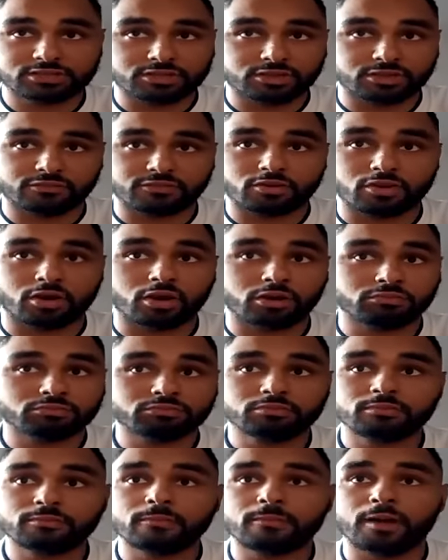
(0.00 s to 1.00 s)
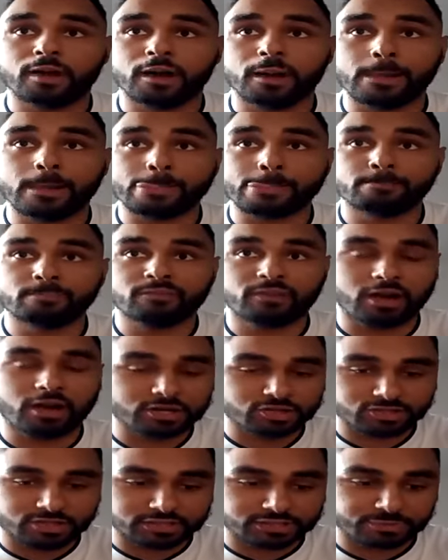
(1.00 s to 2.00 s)
you've got
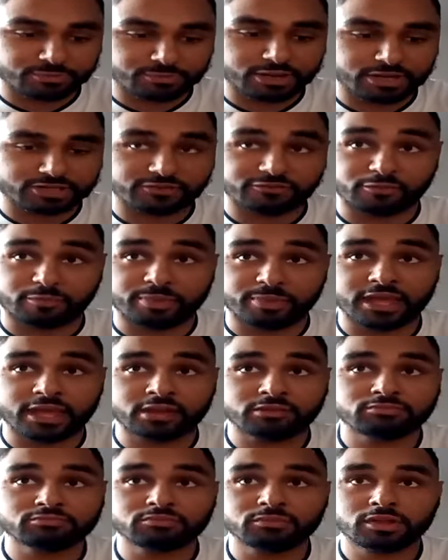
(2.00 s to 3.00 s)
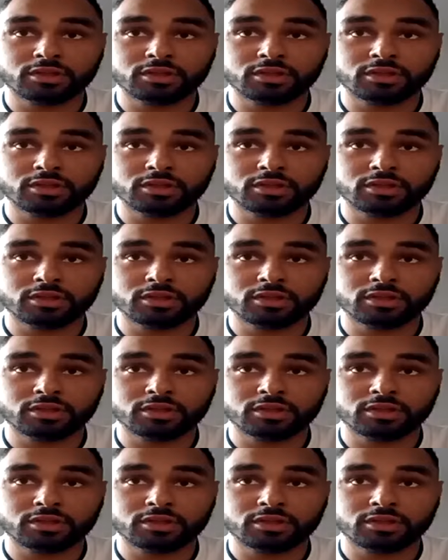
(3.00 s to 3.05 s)
hydrostatic pressure for pain,